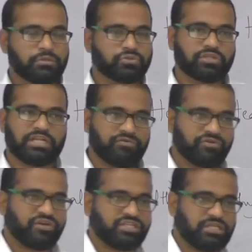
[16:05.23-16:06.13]
So they
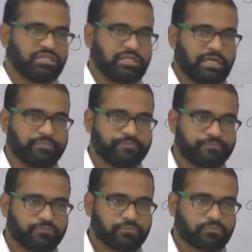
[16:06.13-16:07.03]
never wasted the time.
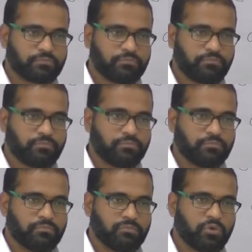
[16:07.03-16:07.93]

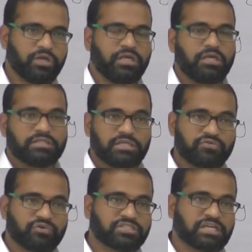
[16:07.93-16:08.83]
Okay,
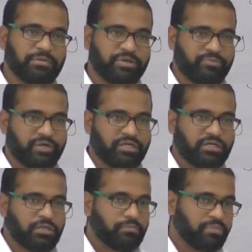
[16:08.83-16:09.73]
that was the
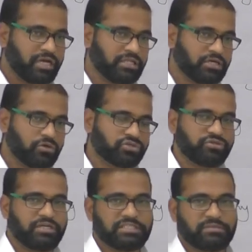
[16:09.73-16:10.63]
commitment by the
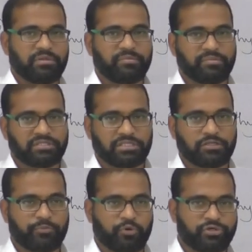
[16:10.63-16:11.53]
Constituent Assembly members at
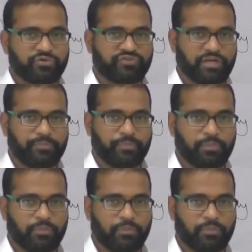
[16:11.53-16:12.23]
that point of time.